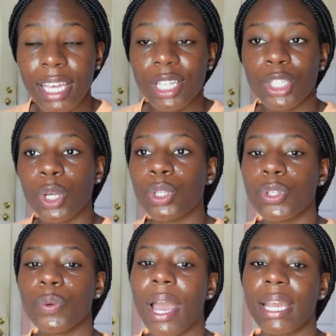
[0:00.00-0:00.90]
So to
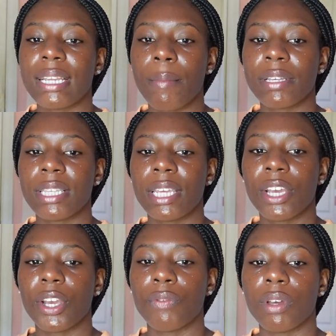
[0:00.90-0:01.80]
do academics in
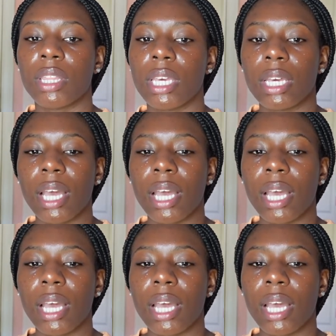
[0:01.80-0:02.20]
here, it really